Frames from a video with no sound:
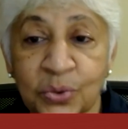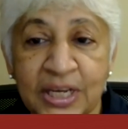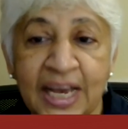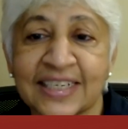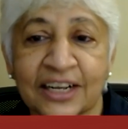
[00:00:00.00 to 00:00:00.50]
He
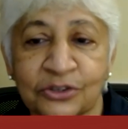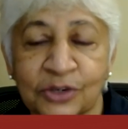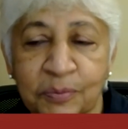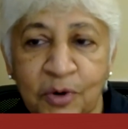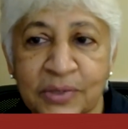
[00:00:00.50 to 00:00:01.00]
has
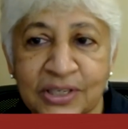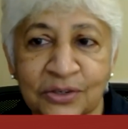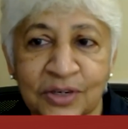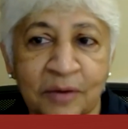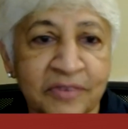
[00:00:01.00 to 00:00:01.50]
actually promised to
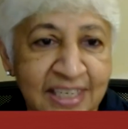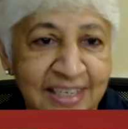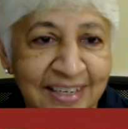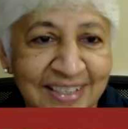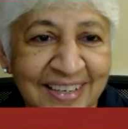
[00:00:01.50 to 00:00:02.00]
come visit
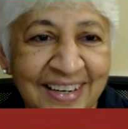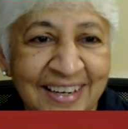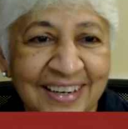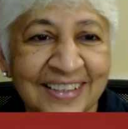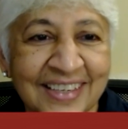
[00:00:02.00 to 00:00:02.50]
us
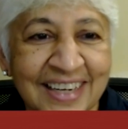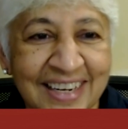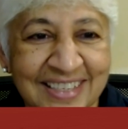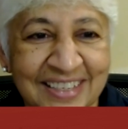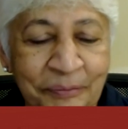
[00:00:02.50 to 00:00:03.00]
early
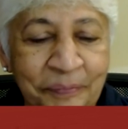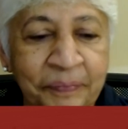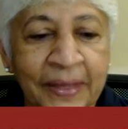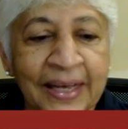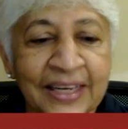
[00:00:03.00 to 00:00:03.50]
next year.
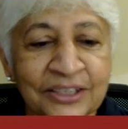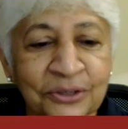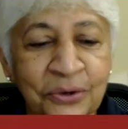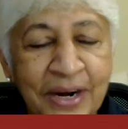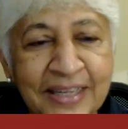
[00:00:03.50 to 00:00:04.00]
So
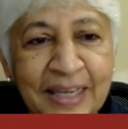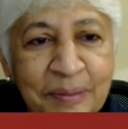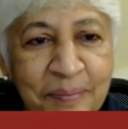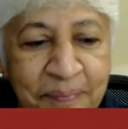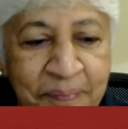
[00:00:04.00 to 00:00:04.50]
go ahead, Dilip.